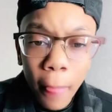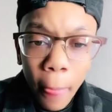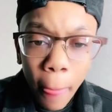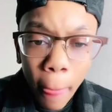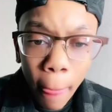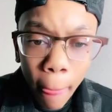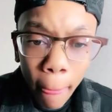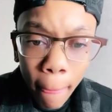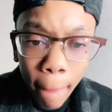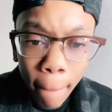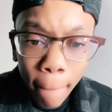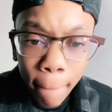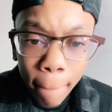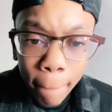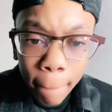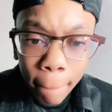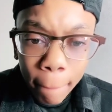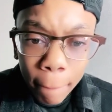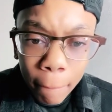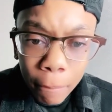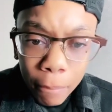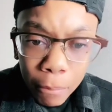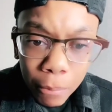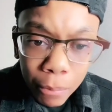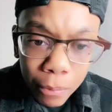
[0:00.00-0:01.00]

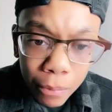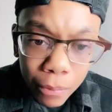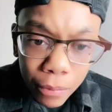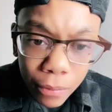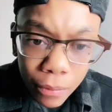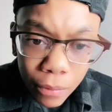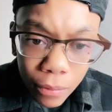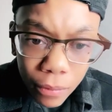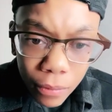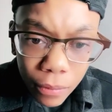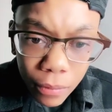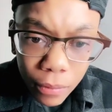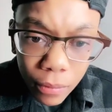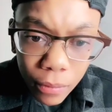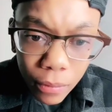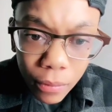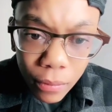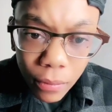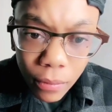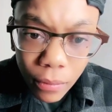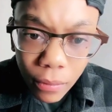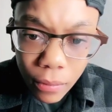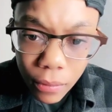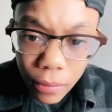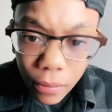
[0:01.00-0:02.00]

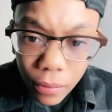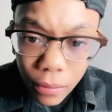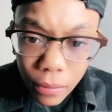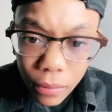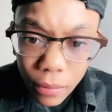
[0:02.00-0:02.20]
[no speech]